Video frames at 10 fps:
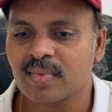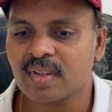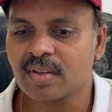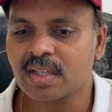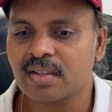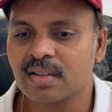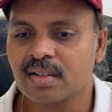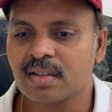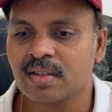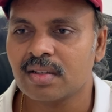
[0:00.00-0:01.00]
right,
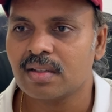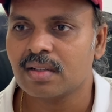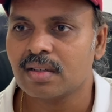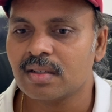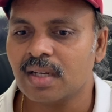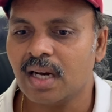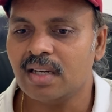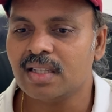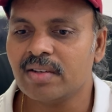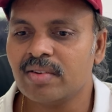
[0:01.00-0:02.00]

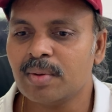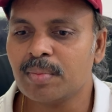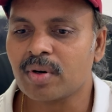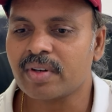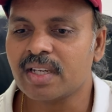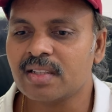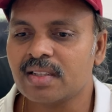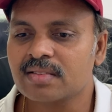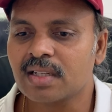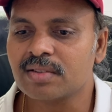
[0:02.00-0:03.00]
and they will be providing the
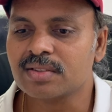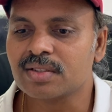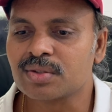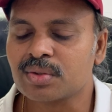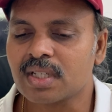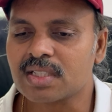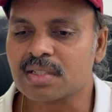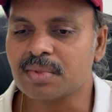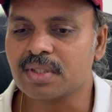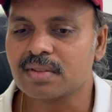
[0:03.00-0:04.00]
services to
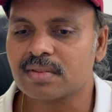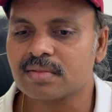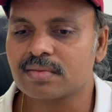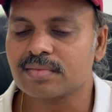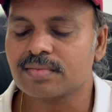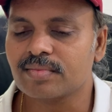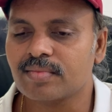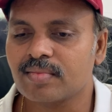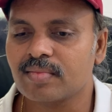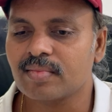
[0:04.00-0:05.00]
customer.
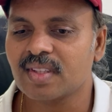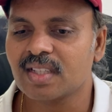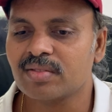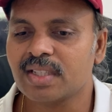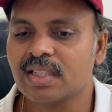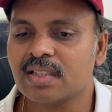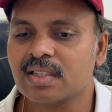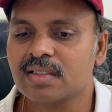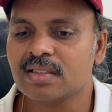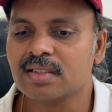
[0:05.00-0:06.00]
Are we getting
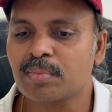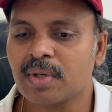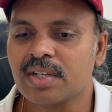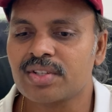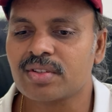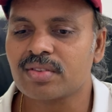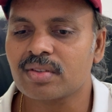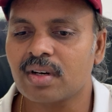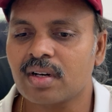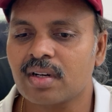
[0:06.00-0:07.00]
it? These
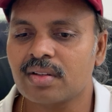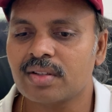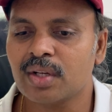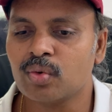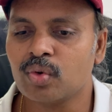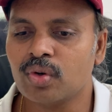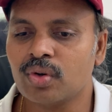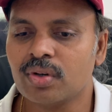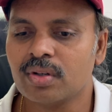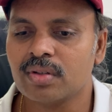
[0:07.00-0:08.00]
applications are their
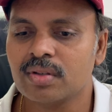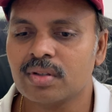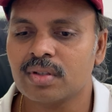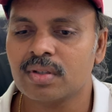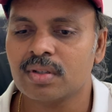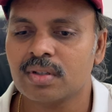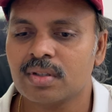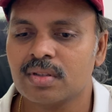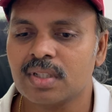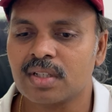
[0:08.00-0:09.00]
own,
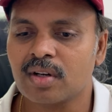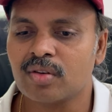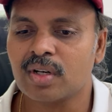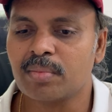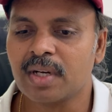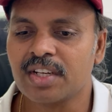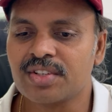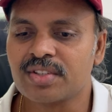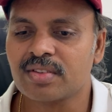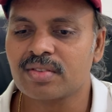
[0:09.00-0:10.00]
that cloud
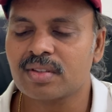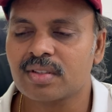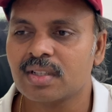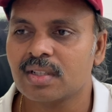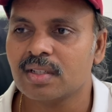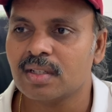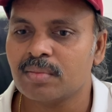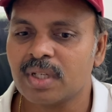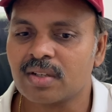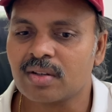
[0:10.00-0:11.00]
applications,
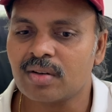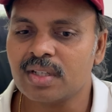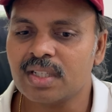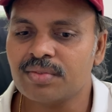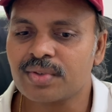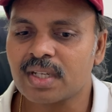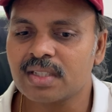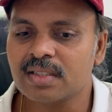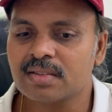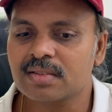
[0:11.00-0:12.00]
but cloud infra
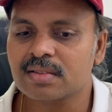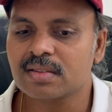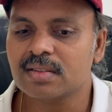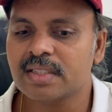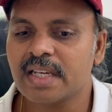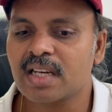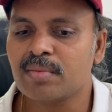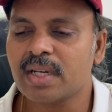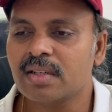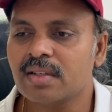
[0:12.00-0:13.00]
is taken
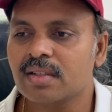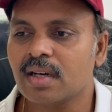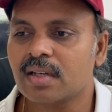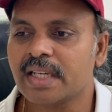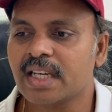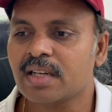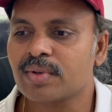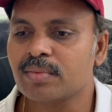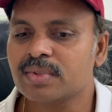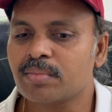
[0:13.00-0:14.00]

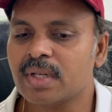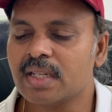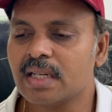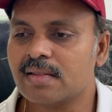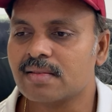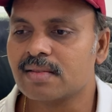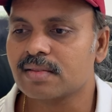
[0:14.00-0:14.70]
from somebody else,